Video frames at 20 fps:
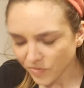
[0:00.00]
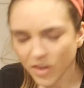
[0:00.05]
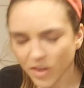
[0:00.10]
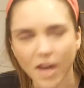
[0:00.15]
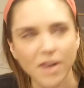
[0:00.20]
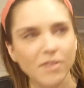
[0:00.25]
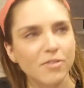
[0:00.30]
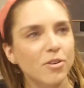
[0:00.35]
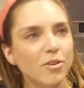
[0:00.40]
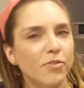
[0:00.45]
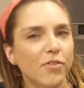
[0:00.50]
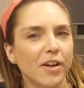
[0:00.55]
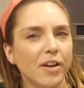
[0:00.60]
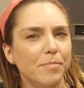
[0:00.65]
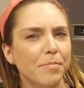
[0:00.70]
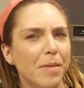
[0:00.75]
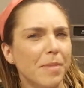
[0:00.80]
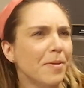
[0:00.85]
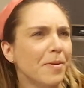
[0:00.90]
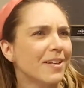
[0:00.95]
I don't know if
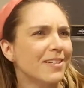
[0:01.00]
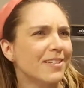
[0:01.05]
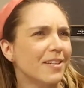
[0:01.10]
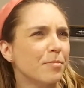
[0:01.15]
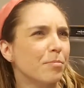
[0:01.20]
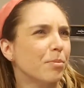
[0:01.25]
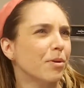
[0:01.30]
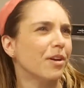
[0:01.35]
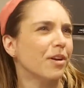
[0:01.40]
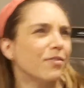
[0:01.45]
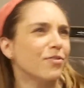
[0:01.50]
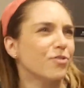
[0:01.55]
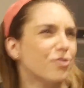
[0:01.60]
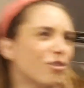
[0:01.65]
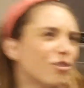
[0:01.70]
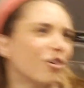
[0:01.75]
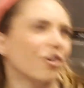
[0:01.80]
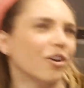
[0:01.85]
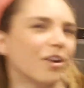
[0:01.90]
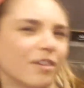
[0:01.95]
maybe I didn't put enough
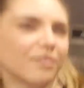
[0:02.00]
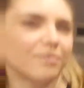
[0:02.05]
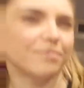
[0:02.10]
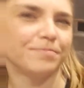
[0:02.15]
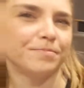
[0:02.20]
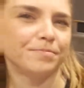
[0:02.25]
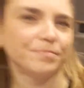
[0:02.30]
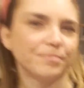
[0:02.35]
sugar on.